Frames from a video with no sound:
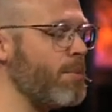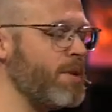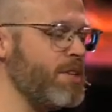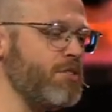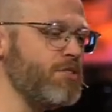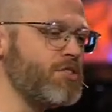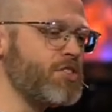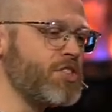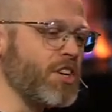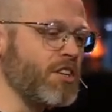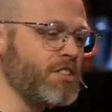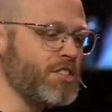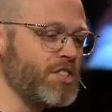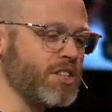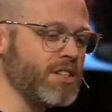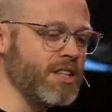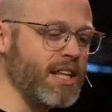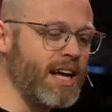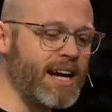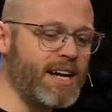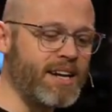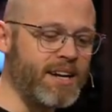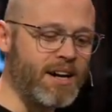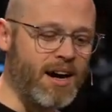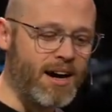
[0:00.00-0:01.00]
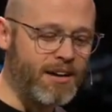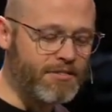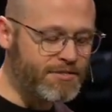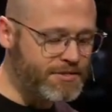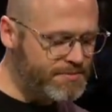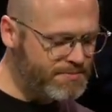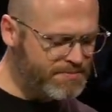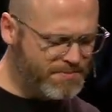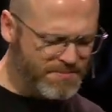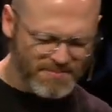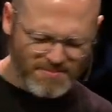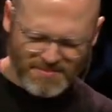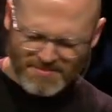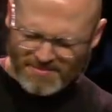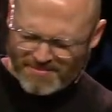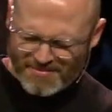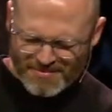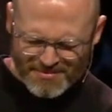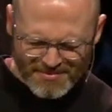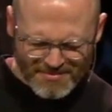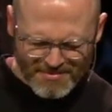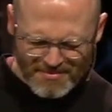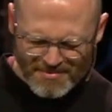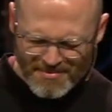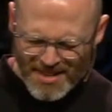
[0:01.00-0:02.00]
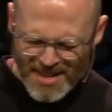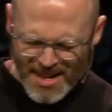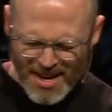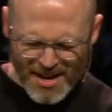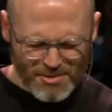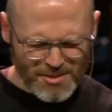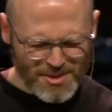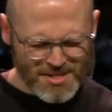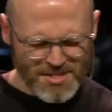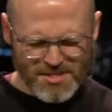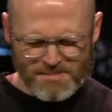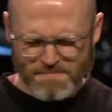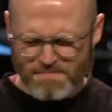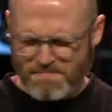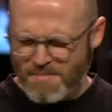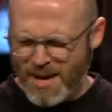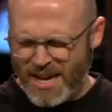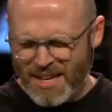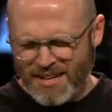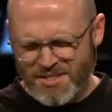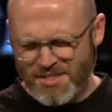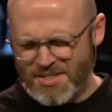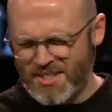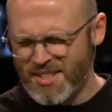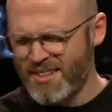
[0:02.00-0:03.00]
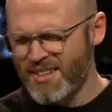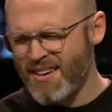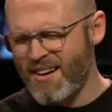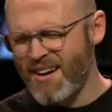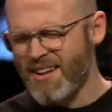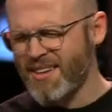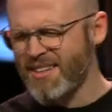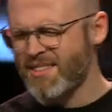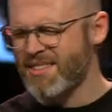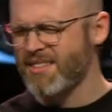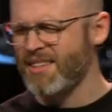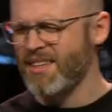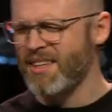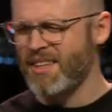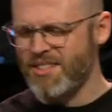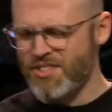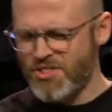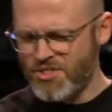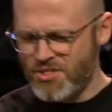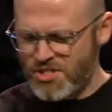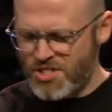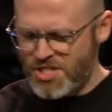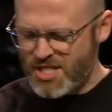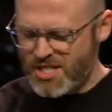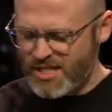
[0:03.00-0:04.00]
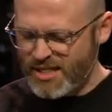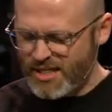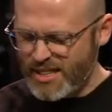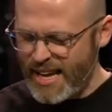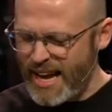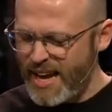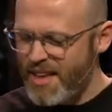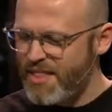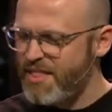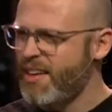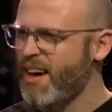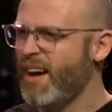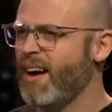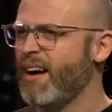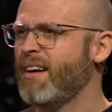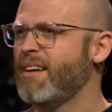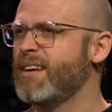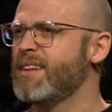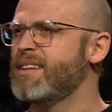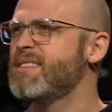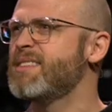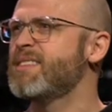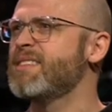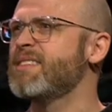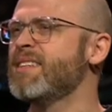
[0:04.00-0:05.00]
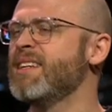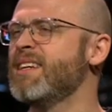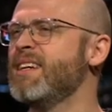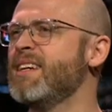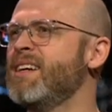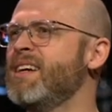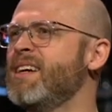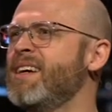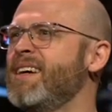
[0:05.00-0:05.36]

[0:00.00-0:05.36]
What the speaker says: then when you turned your light off, it was amazing, honestly, because you just lay there and it's